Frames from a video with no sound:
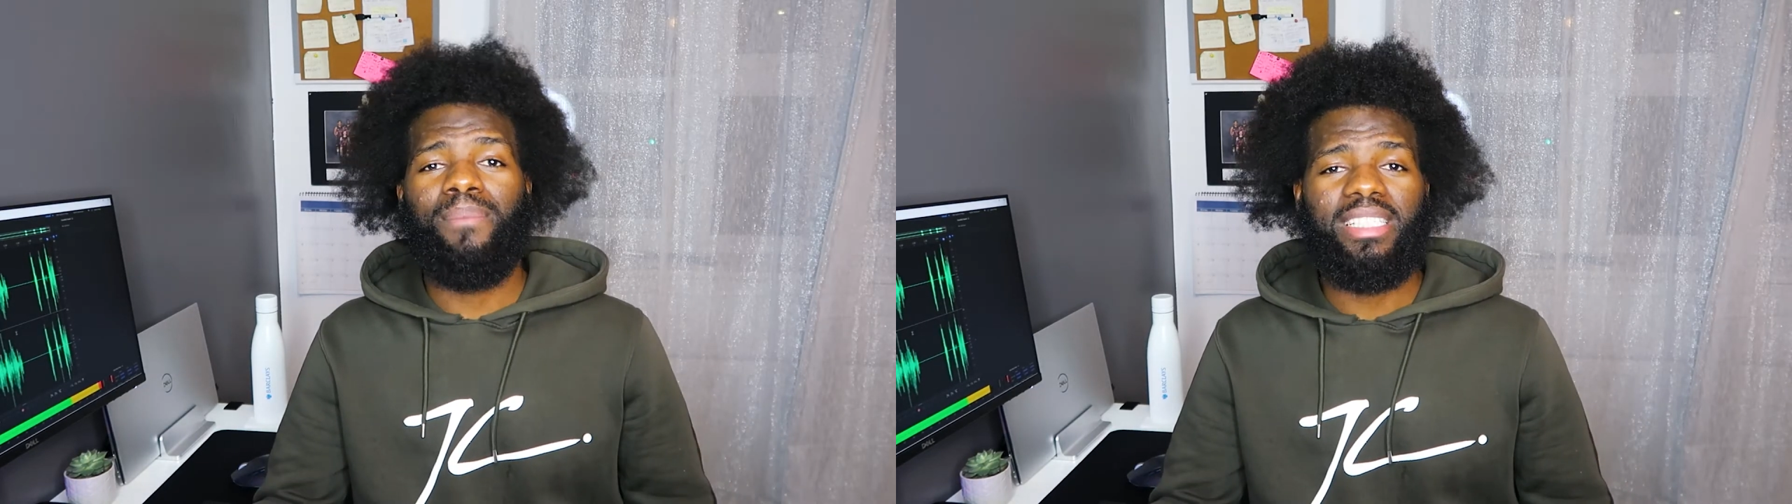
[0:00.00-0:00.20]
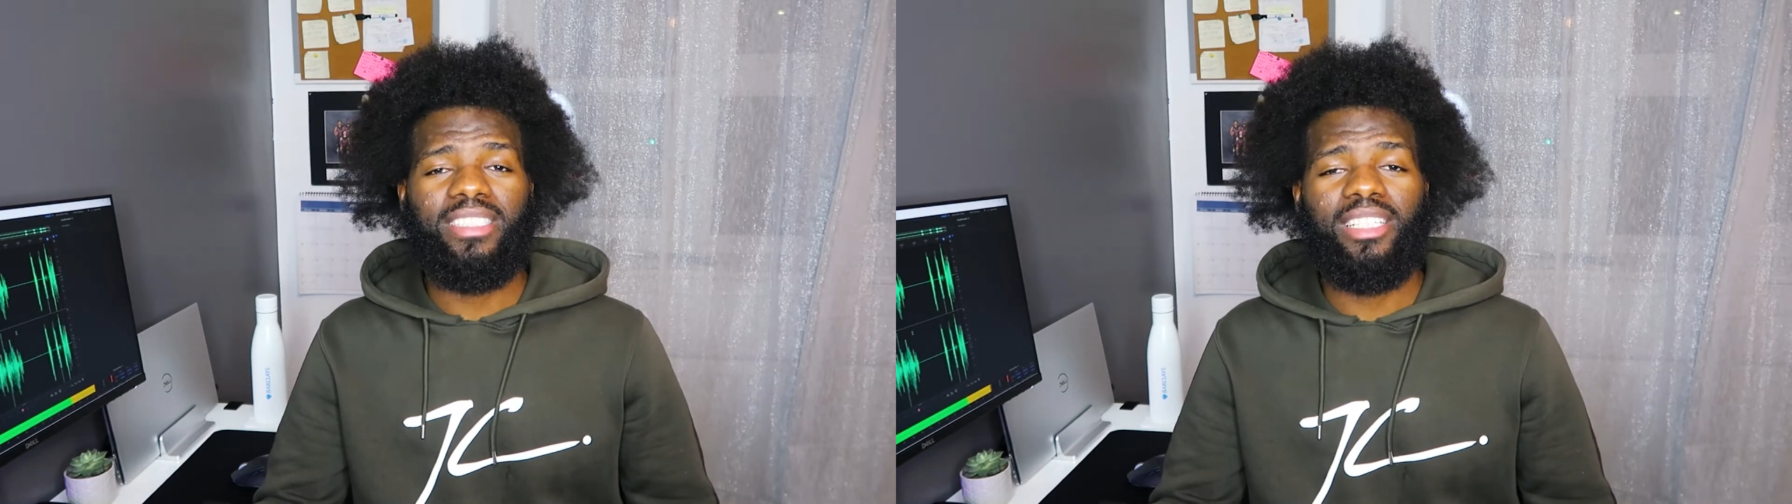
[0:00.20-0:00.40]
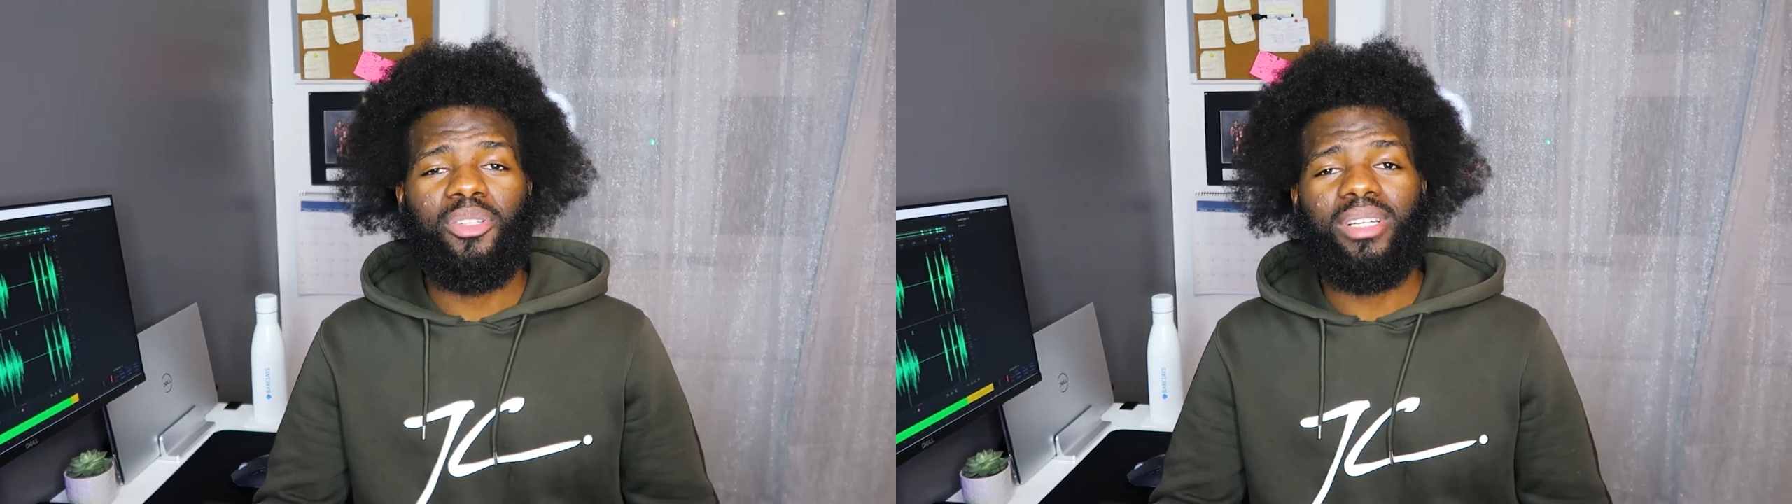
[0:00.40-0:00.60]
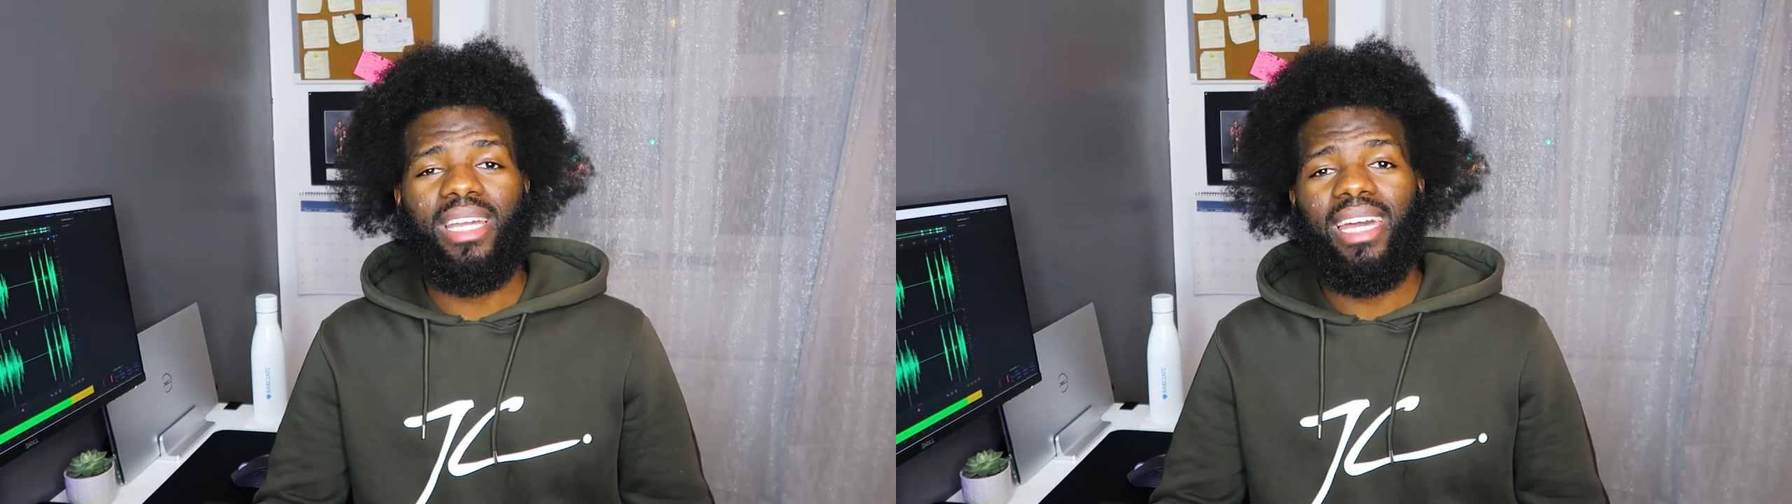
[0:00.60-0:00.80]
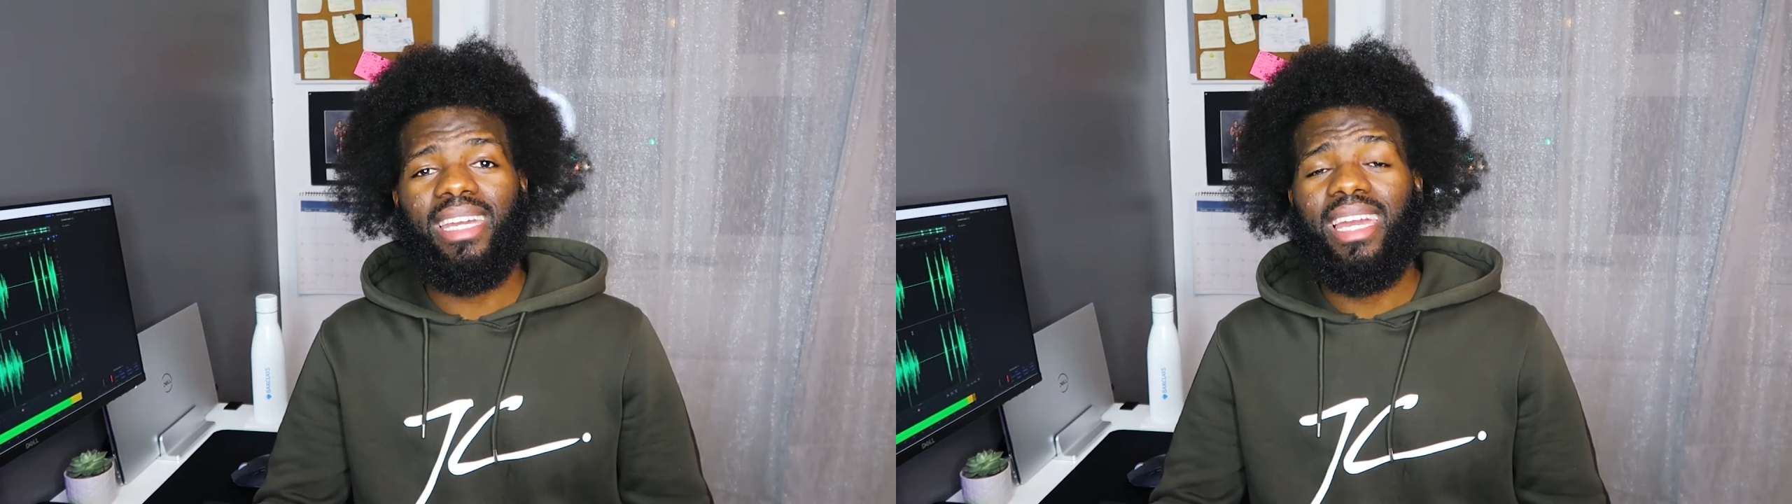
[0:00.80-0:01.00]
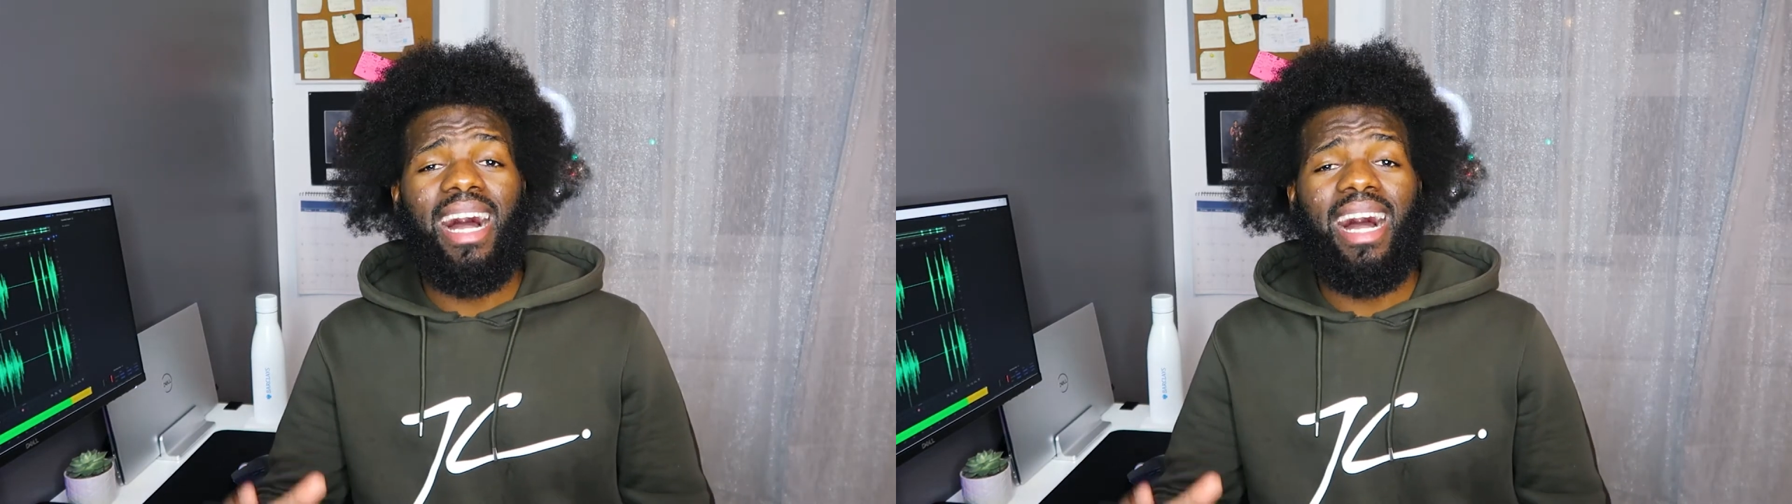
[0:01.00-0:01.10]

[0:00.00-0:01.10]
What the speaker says: based in the UK,